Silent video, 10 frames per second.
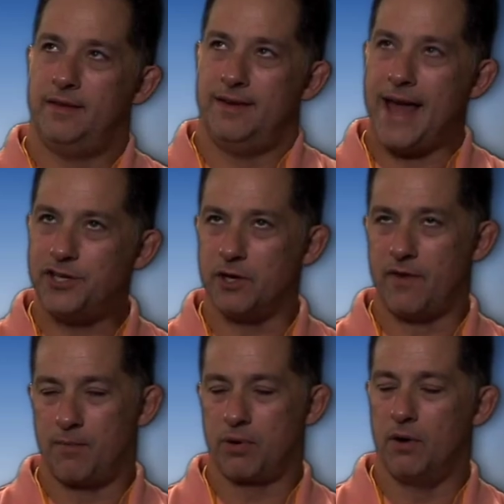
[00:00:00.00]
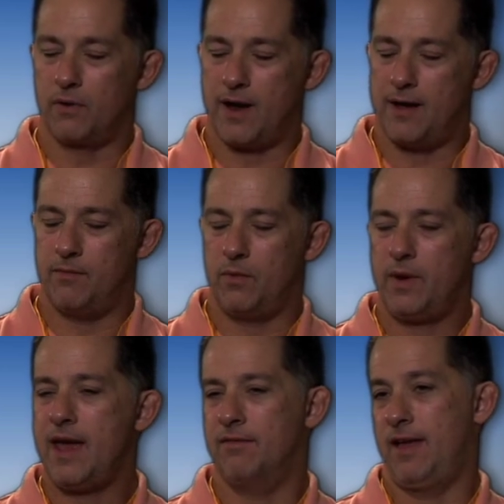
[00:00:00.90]
The nature of our program,
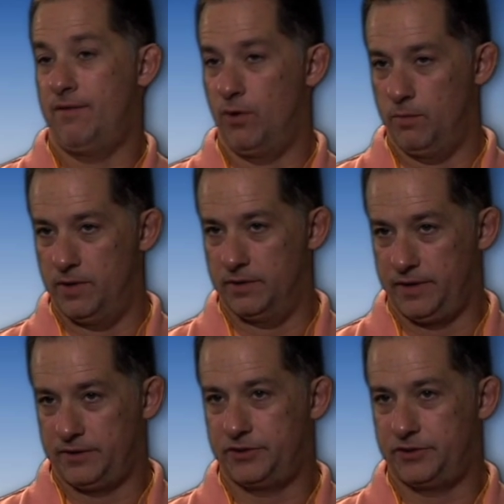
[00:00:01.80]
we have a lot of old buildings,